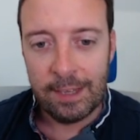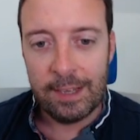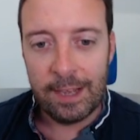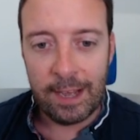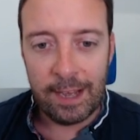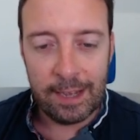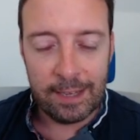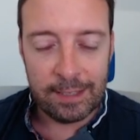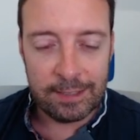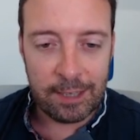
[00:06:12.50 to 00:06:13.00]

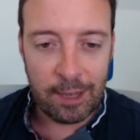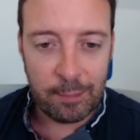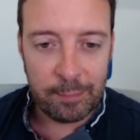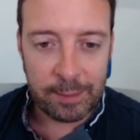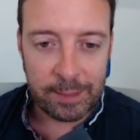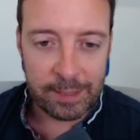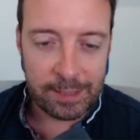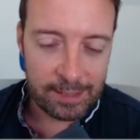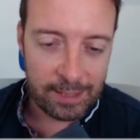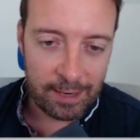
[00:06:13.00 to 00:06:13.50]
uh,
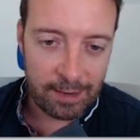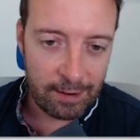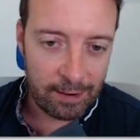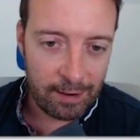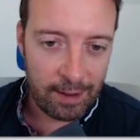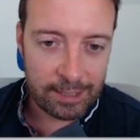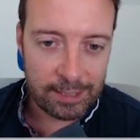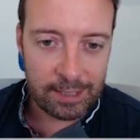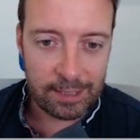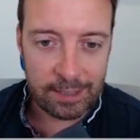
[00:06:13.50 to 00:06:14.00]
topics that are
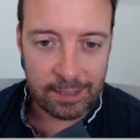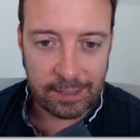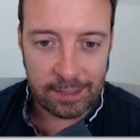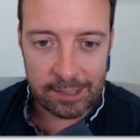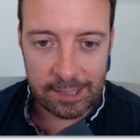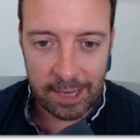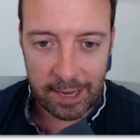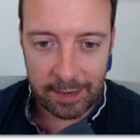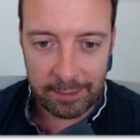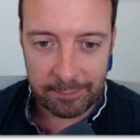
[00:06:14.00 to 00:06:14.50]
actually the
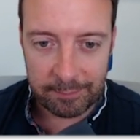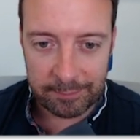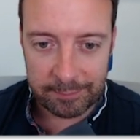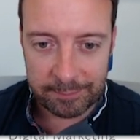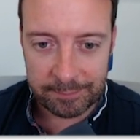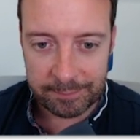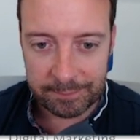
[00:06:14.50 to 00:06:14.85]
same